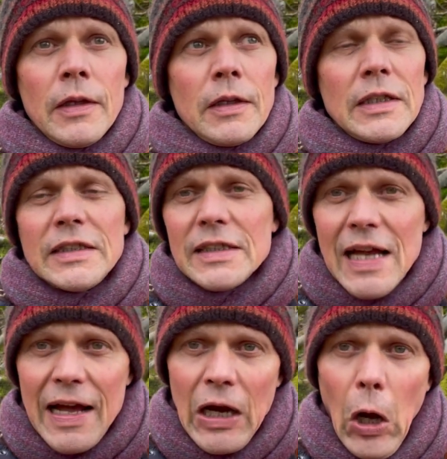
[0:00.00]
This is
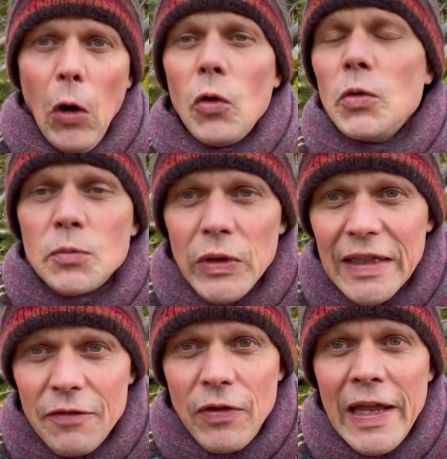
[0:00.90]
our home. We
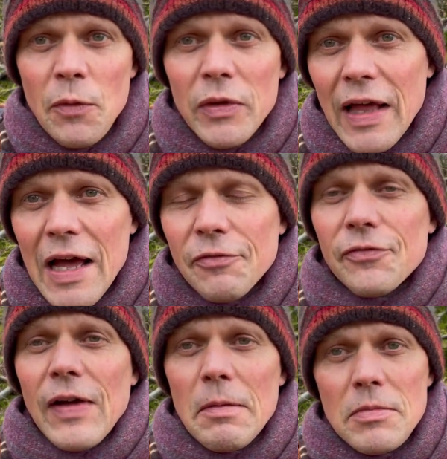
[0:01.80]
live here with our
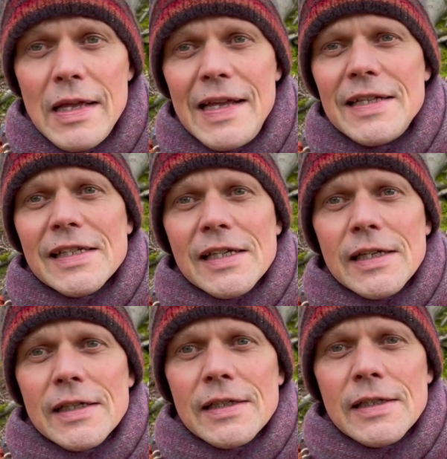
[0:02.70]
families."
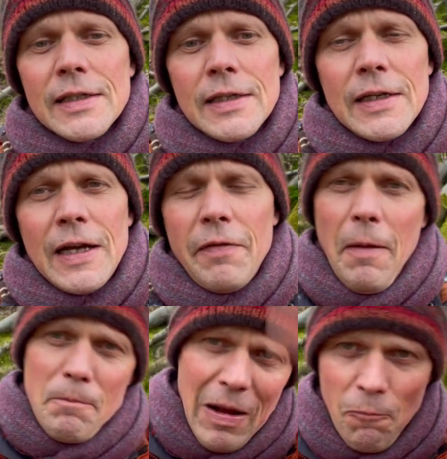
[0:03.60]
And
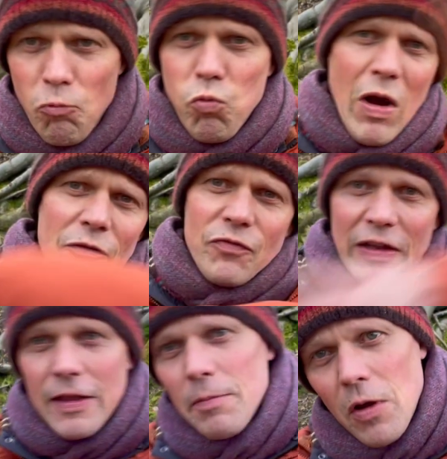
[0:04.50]
the man
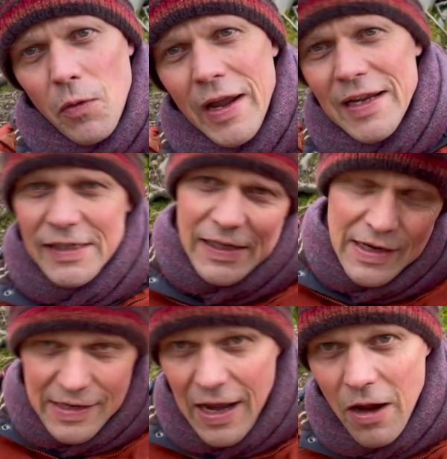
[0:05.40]
wafted them away. He
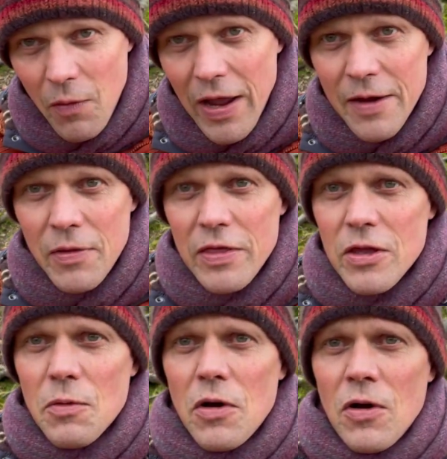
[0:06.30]
said, "Get away with
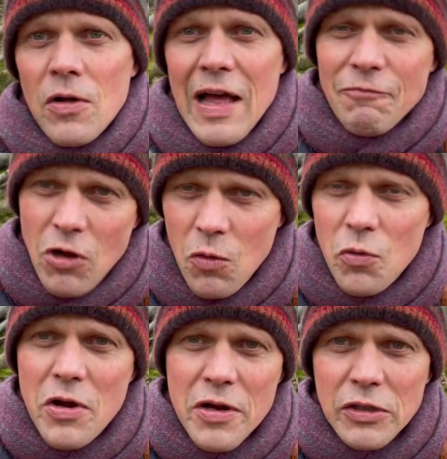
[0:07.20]
you all. I've got
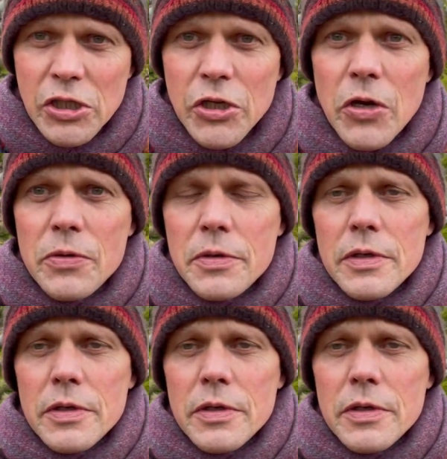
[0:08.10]
work to do."